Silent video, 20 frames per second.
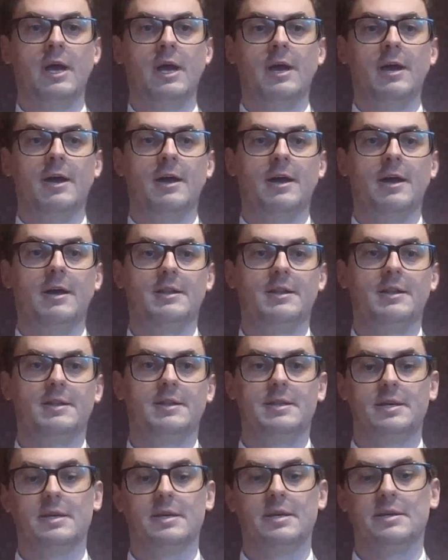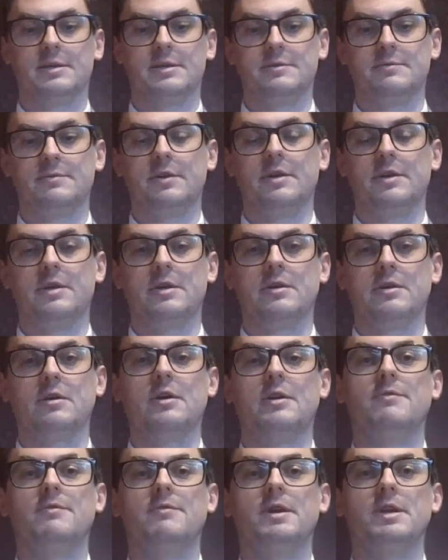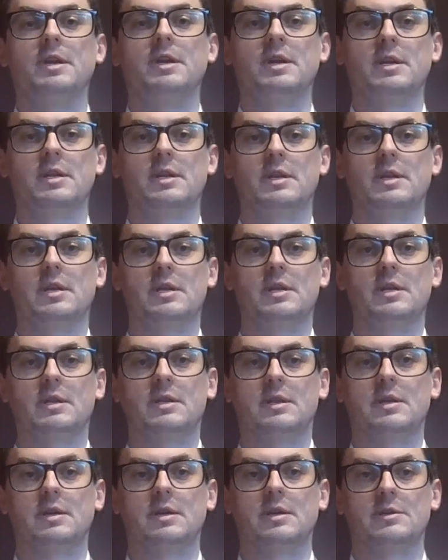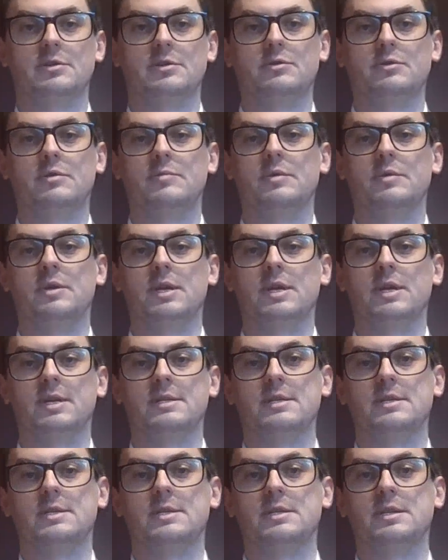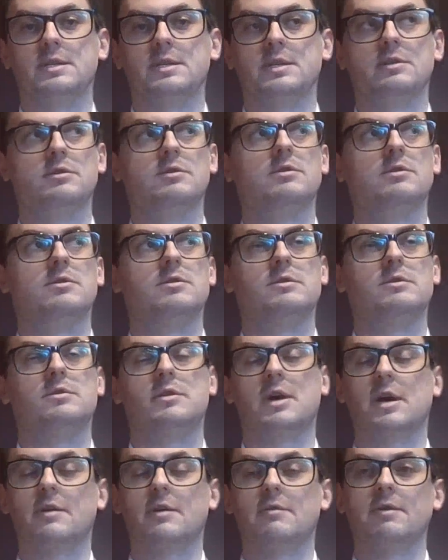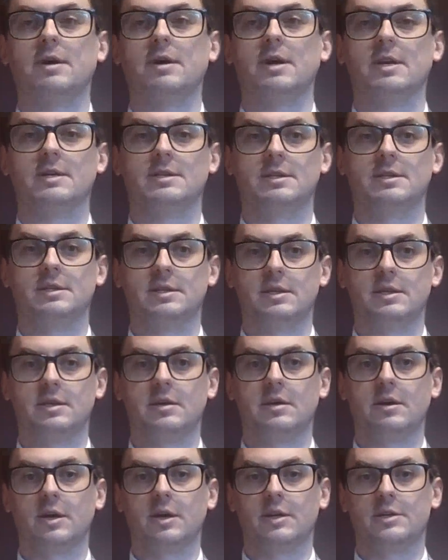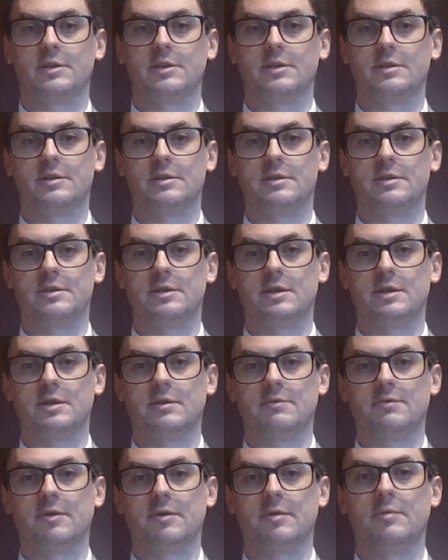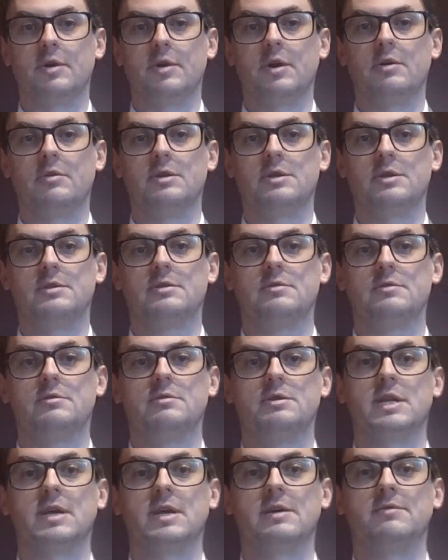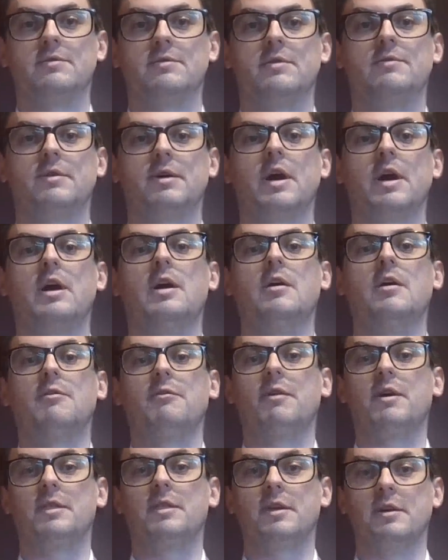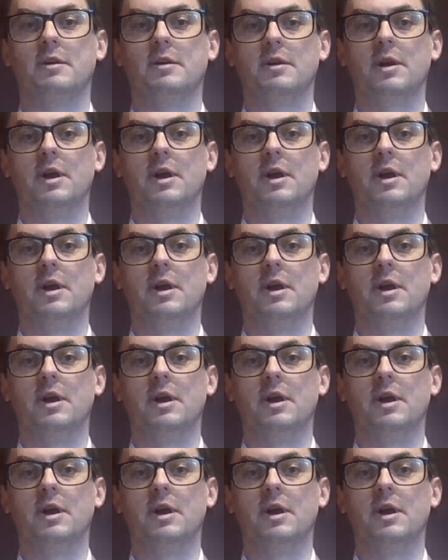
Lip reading: And it's very convenient and suitable to have existing connections from Kaunas to Slavkov, further